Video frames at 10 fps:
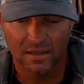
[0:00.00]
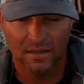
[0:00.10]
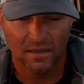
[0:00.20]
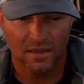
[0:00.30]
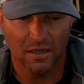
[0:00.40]

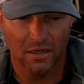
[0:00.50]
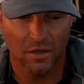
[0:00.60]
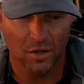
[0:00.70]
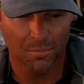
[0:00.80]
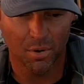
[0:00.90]
uh,
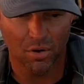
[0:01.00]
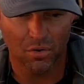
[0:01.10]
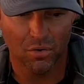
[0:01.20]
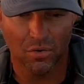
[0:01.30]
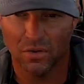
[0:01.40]
or
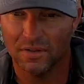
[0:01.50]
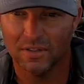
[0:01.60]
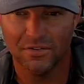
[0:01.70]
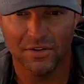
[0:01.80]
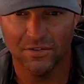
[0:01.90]
pearl. It's,
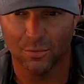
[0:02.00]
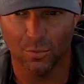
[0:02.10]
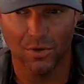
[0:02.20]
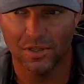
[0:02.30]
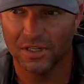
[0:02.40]
it's
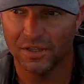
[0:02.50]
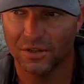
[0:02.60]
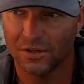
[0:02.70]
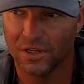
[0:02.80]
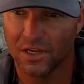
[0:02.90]
really good
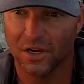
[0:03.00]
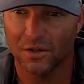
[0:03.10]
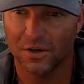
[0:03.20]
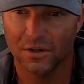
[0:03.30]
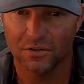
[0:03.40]
looking color.
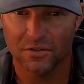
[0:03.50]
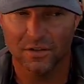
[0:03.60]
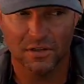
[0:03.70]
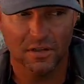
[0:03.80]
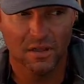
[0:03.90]

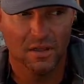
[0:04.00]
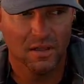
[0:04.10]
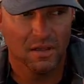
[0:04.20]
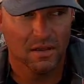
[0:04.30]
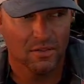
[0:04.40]

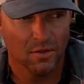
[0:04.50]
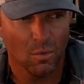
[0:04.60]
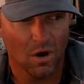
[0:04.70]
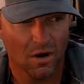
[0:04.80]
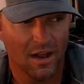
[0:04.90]
The
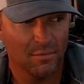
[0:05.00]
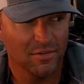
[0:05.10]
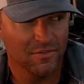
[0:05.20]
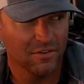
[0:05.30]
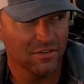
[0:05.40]
water I've been
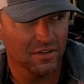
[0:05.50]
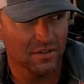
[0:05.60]
fishing